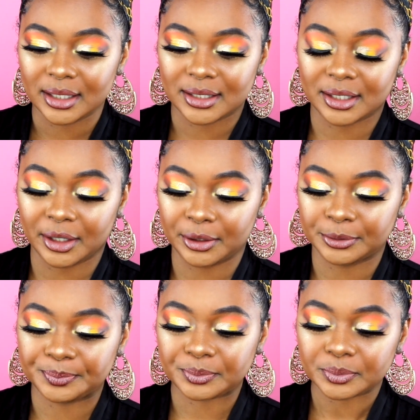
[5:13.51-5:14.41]

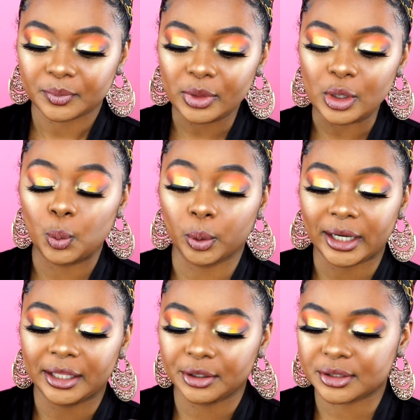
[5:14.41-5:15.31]
So, what
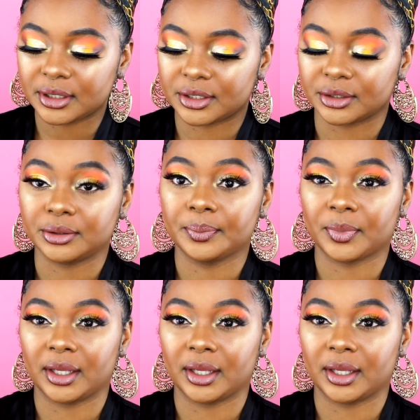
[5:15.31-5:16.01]
I usually do